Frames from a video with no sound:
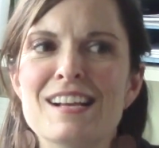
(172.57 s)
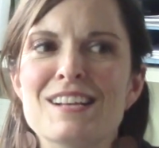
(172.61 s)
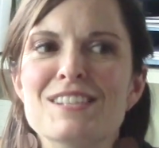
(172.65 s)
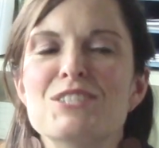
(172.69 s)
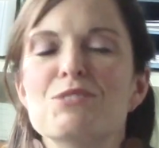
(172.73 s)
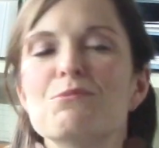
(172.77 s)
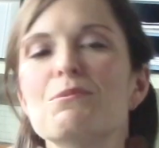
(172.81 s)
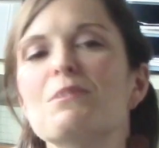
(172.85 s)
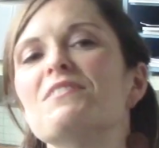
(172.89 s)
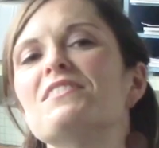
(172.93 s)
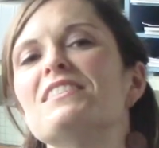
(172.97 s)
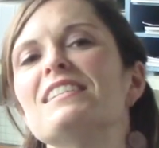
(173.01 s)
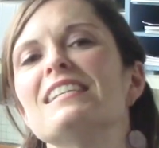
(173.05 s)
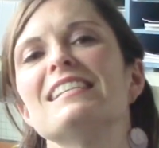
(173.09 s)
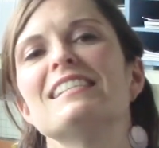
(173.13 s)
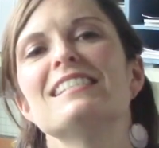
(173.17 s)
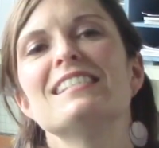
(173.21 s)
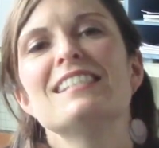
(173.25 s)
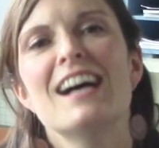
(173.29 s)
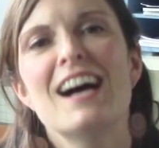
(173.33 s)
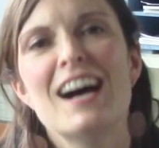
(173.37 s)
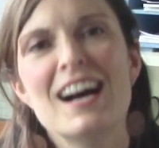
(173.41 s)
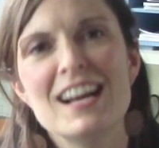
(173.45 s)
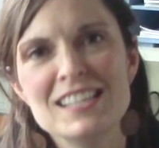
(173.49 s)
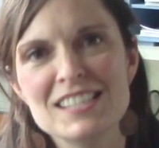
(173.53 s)
So we've seen
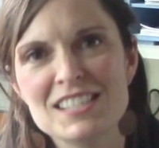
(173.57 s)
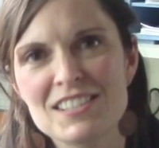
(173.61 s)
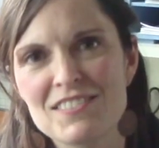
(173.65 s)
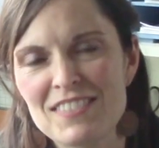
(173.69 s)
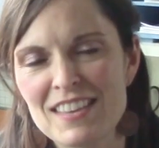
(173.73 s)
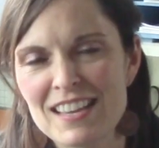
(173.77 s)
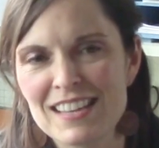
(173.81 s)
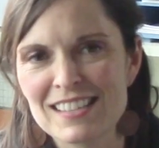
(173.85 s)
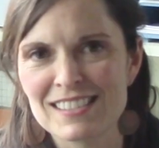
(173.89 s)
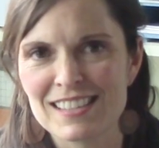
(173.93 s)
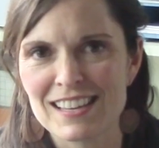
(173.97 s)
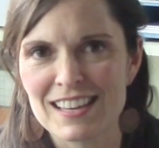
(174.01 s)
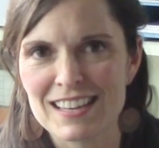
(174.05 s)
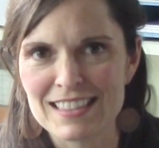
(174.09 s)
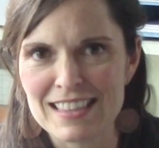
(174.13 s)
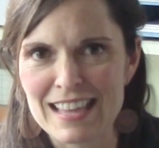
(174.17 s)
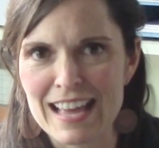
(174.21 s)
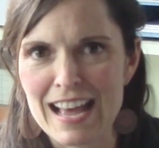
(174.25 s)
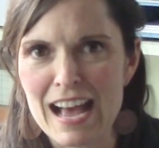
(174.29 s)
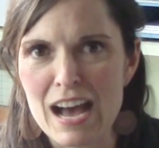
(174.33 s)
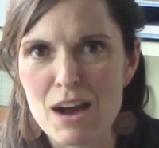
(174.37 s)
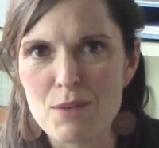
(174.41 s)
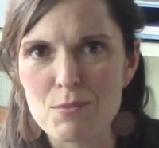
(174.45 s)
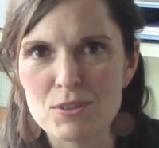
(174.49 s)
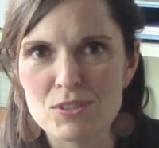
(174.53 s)
tons of things like
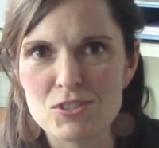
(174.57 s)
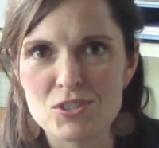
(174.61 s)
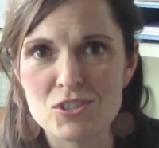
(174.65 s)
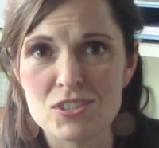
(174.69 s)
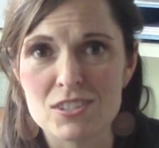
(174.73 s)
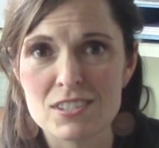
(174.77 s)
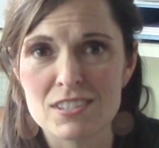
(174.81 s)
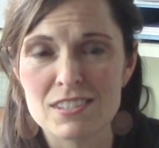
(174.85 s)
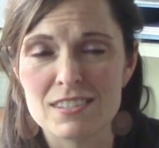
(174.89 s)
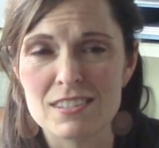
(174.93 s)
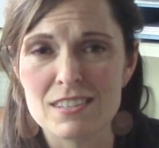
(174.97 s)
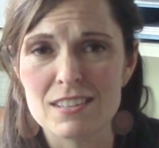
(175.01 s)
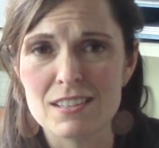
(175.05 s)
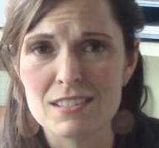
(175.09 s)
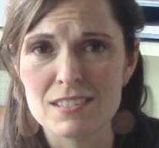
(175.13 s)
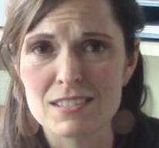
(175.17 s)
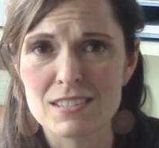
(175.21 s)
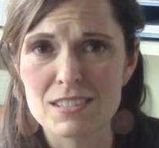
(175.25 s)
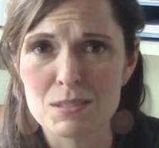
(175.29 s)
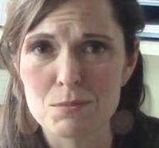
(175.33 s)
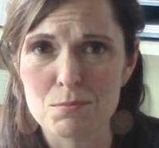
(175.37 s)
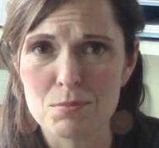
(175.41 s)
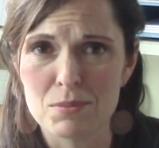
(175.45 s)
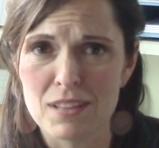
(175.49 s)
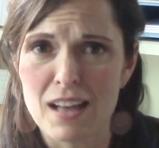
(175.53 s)
that with just the
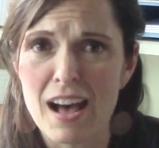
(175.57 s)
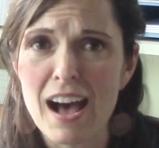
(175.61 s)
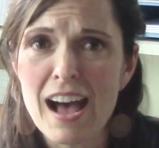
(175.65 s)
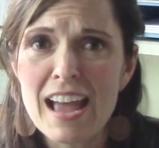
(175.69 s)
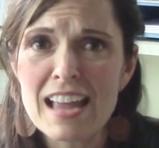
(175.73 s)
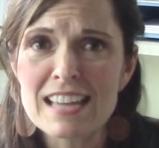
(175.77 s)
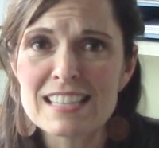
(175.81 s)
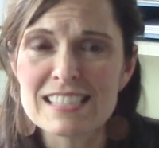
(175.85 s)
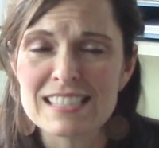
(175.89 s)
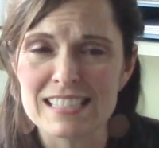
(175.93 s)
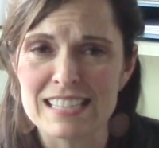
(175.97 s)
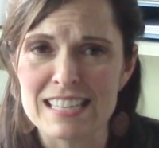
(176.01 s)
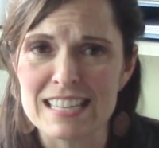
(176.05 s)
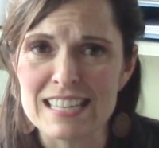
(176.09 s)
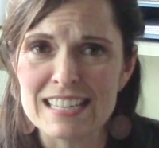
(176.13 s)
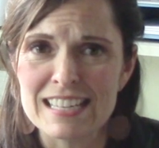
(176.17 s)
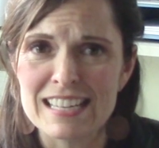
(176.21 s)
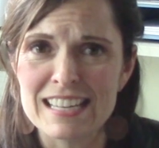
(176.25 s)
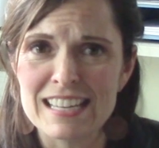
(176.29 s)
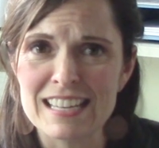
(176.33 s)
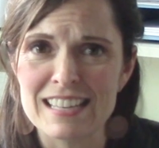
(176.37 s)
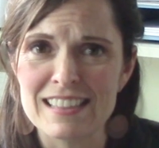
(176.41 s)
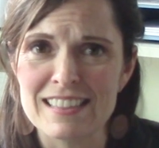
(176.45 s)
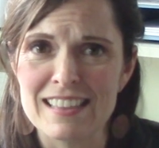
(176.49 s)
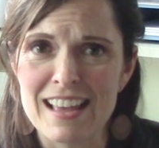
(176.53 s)
supplies
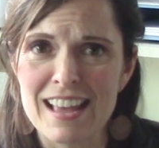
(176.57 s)
needed